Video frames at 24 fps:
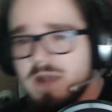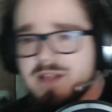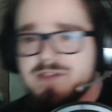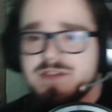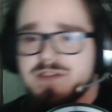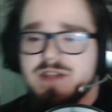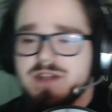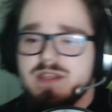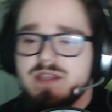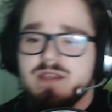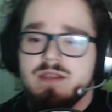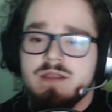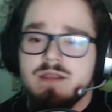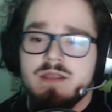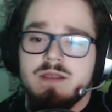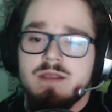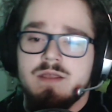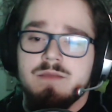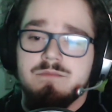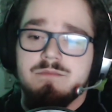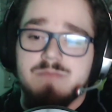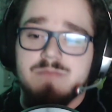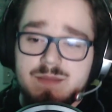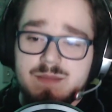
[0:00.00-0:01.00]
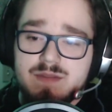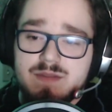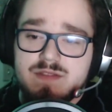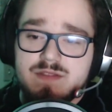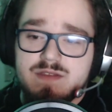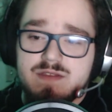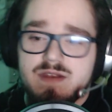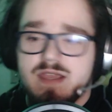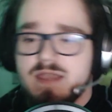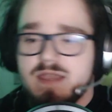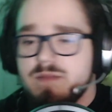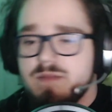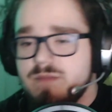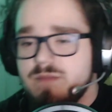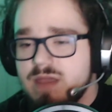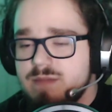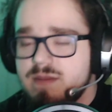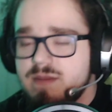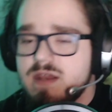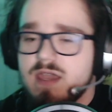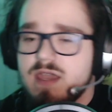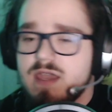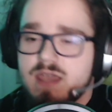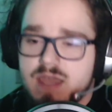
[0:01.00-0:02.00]
it. Maybe tonight, maybe
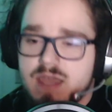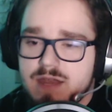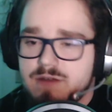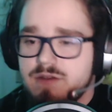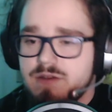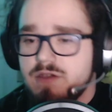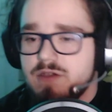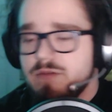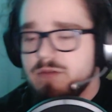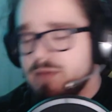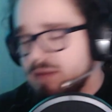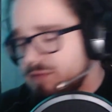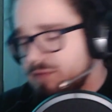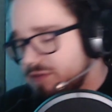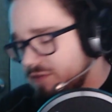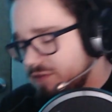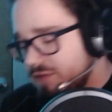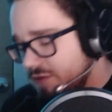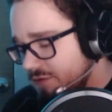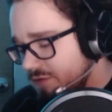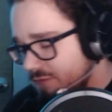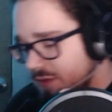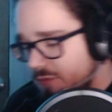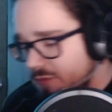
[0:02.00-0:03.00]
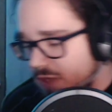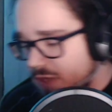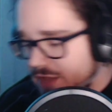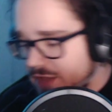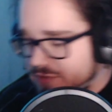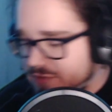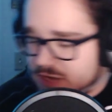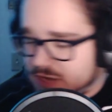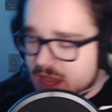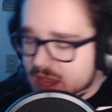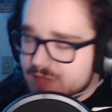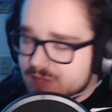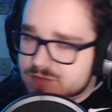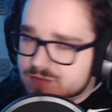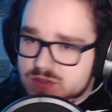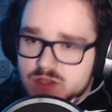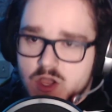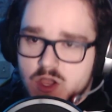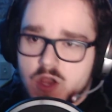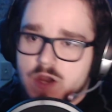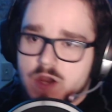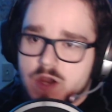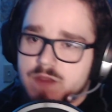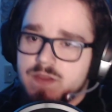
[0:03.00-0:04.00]
not, I don't know. But I'm going to start rewatching
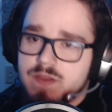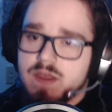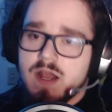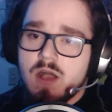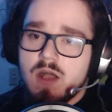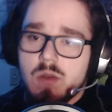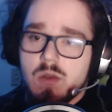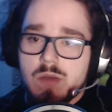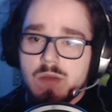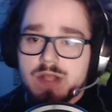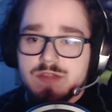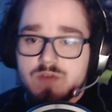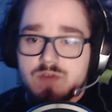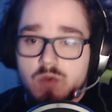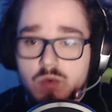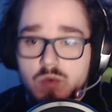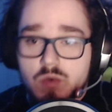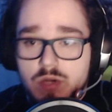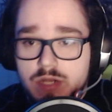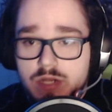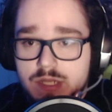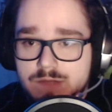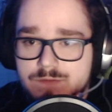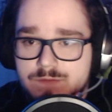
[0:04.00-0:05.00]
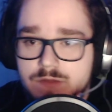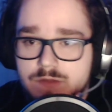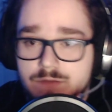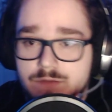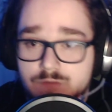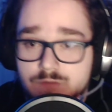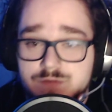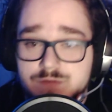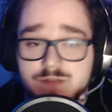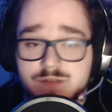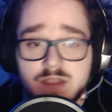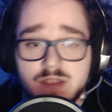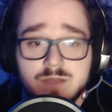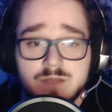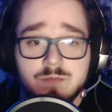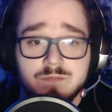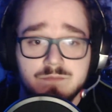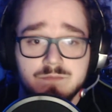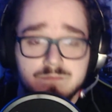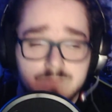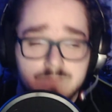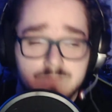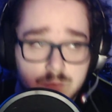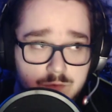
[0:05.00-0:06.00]
Avatar, and then I'll watch Korra for the first time,
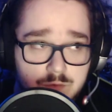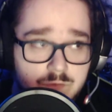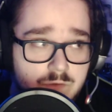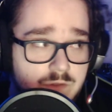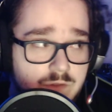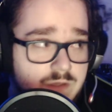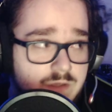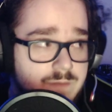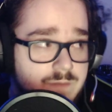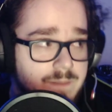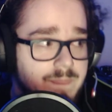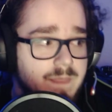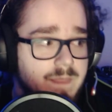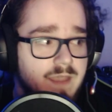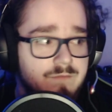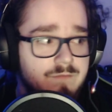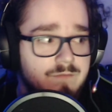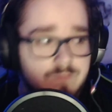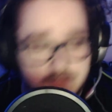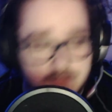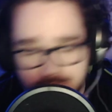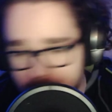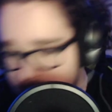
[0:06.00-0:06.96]
mostly, after the first